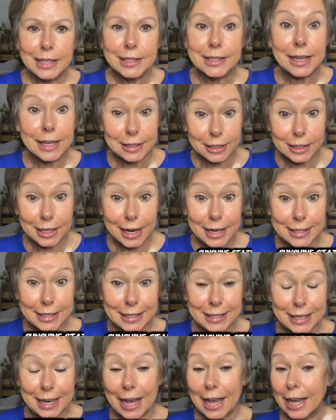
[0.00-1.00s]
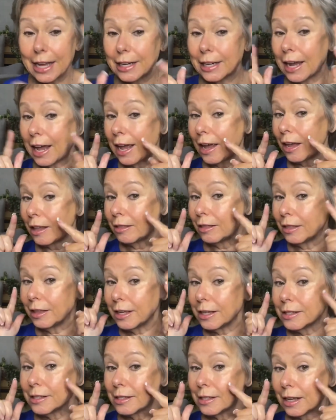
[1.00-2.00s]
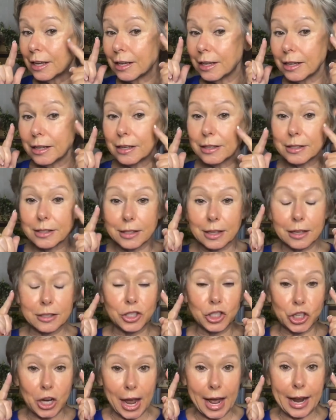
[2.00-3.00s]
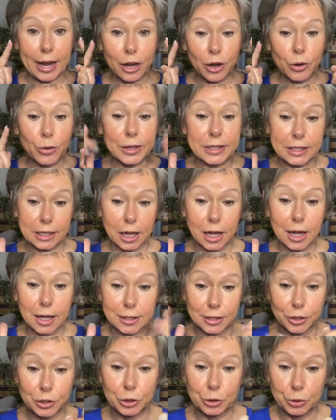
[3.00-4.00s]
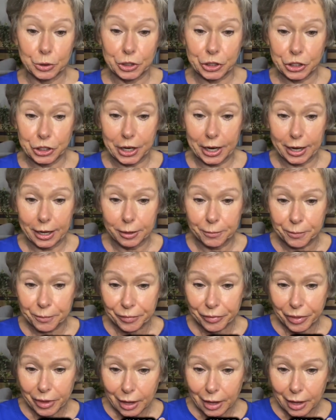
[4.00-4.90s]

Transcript: Sunshine State, and this is a shadow. It's a contour shade.